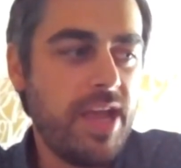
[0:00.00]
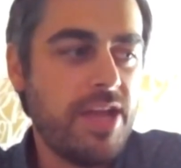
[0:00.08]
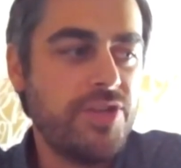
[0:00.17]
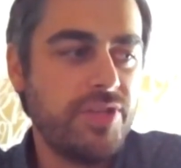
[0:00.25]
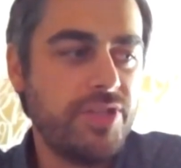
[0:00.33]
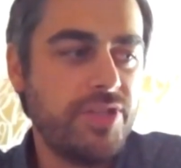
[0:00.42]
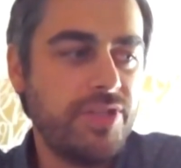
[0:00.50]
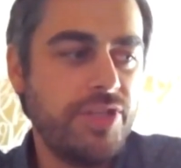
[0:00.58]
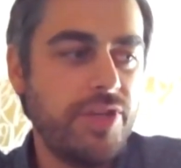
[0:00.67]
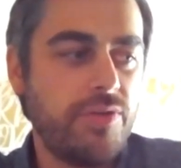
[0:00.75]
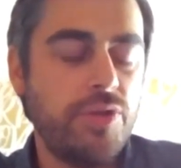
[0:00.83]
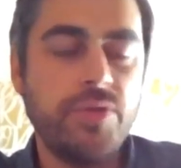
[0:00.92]
Adrian, you
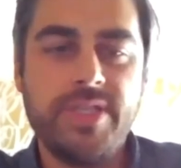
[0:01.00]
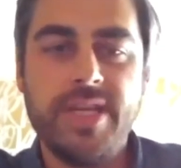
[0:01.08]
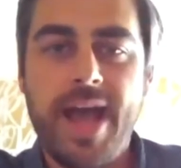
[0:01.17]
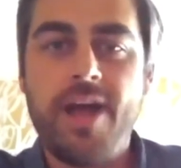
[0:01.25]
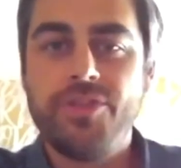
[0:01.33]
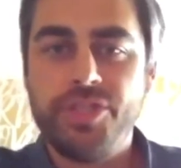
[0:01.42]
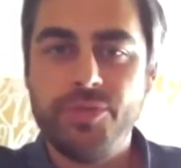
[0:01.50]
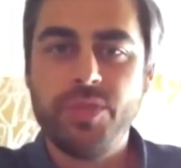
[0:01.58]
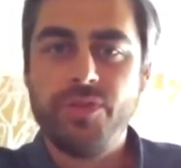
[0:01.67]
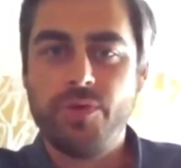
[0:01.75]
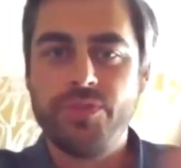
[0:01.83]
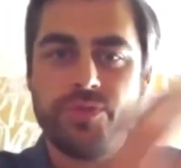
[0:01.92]
know, used the analogy
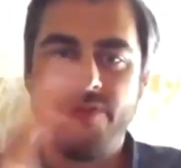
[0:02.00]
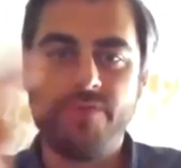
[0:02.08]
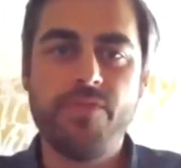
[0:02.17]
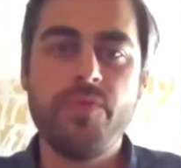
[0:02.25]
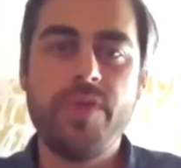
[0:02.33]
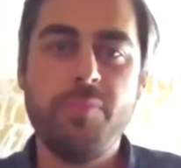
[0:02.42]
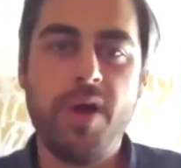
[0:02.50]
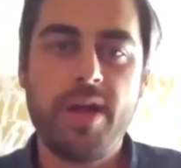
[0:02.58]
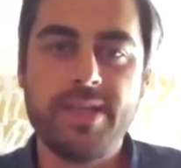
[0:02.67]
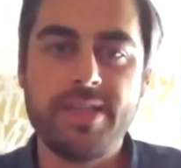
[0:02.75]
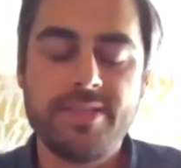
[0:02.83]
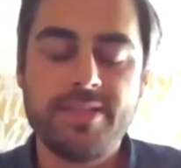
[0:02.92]
with those sort of three
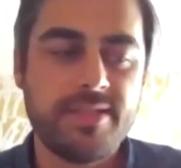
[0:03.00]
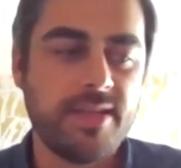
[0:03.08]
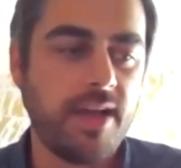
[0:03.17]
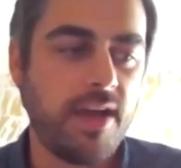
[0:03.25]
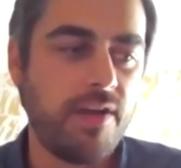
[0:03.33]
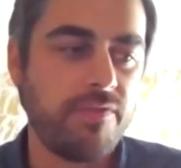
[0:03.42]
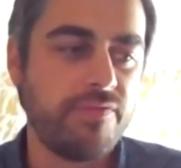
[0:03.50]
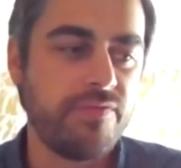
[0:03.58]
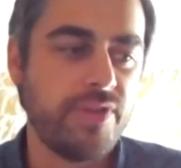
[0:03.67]
buckets of,